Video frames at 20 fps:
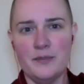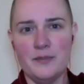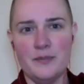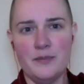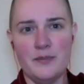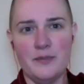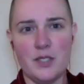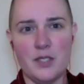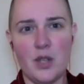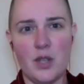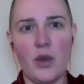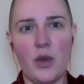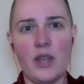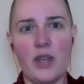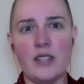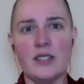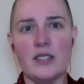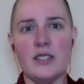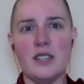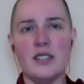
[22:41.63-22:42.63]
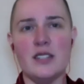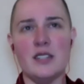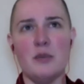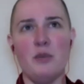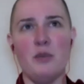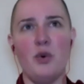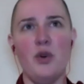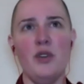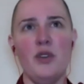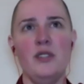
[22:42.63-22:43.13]
so it's it's
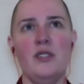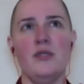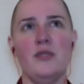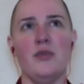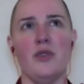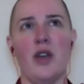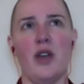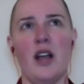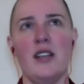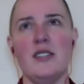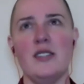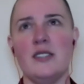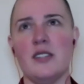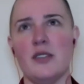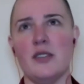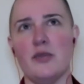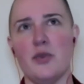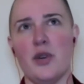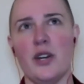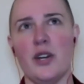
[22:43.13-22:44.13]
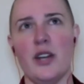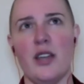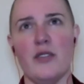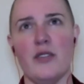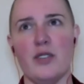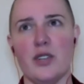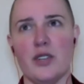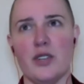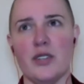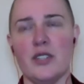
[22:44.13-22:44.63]
important for us if we're
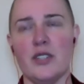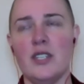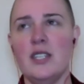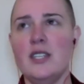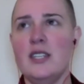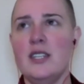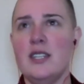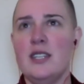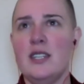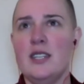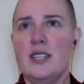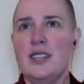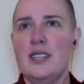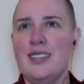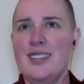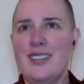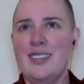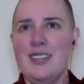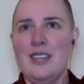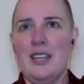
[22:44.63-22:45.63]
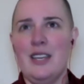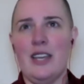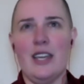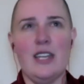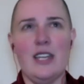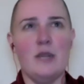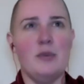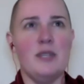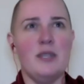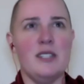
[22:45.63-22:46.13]
ever
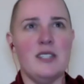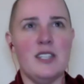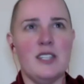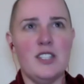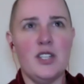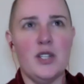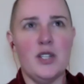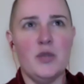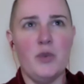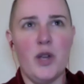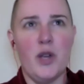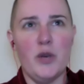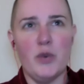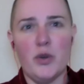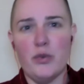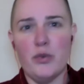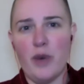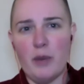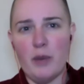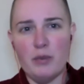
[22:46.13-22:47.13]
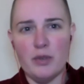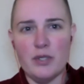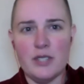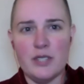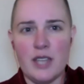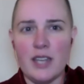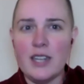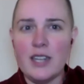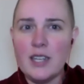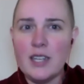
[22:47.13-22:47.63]
in a position where we're
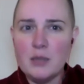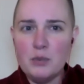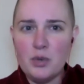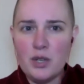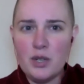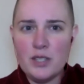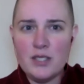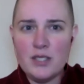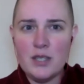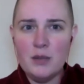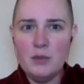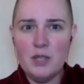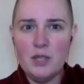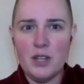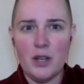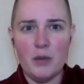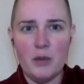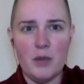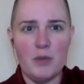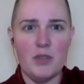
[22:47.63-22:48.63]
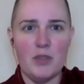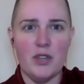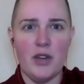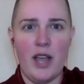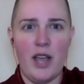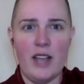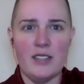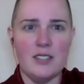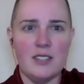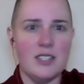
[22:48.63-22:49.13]
representing Buddhism. You know, maybe you're
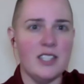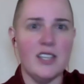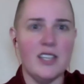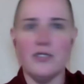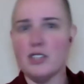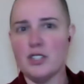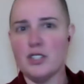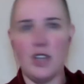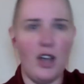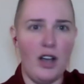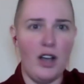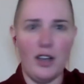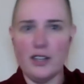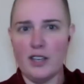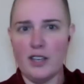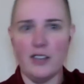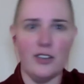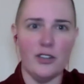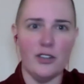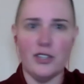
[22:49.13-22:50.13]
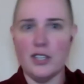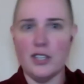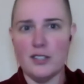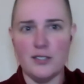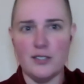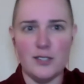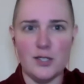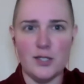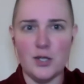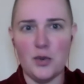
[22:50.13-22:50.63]
asked to give a talk at your
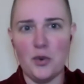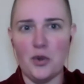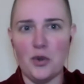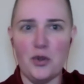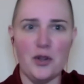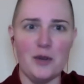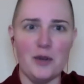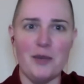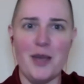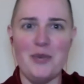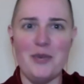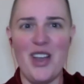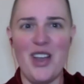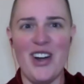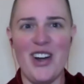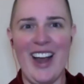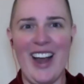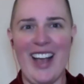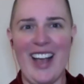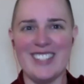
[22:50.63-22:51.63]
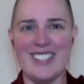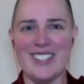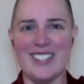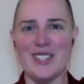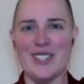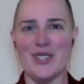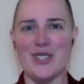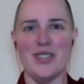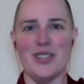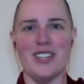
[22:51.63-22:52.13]
kid's school, or maybe you're asked to
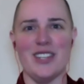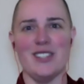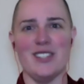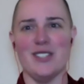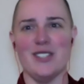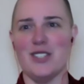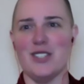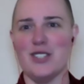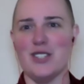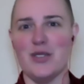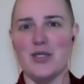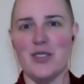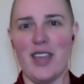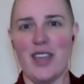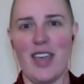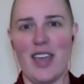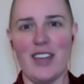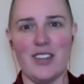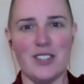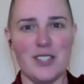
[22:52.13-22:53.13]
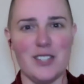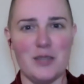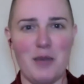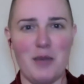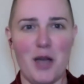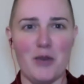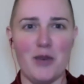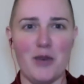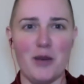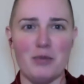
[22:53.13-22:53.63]
do this or to do that. You're
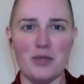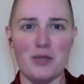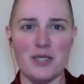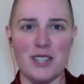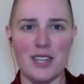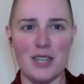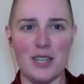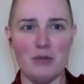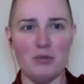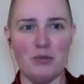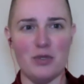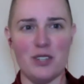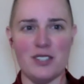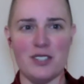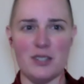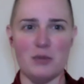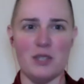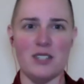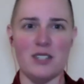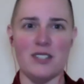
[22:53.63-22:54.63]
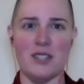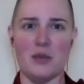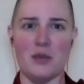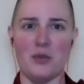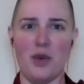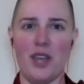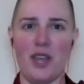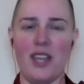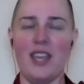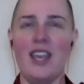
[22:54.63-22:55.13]
somehow representing Buddhism in some
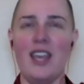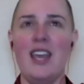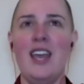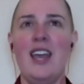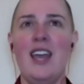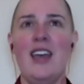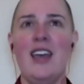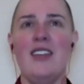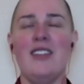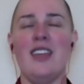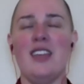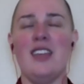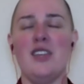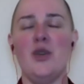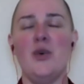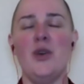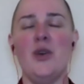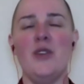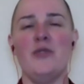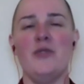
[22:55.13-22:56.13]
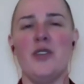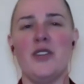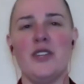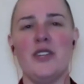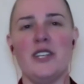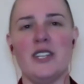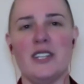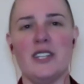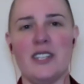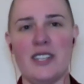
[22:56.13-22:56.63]
way, that you are very
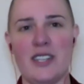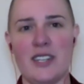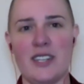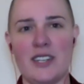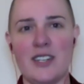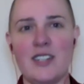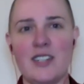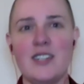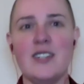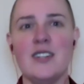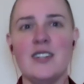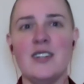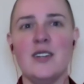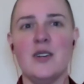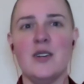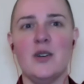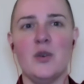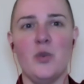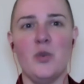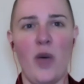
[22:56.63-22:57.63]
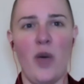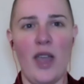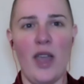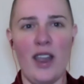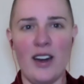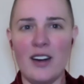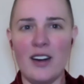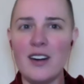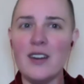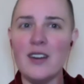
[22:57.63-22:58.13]
clear
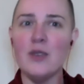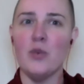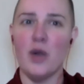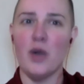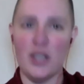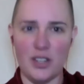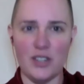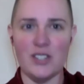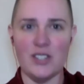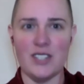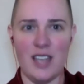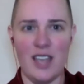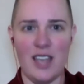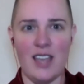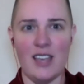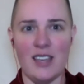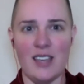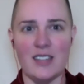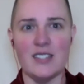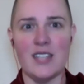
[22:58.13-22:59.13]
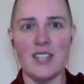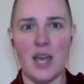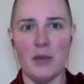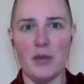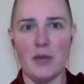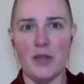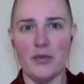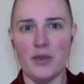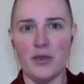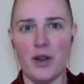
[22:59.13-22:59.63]
where what you're saying is
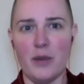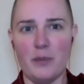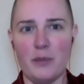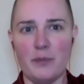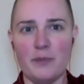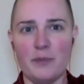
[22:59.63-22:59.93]
coming from.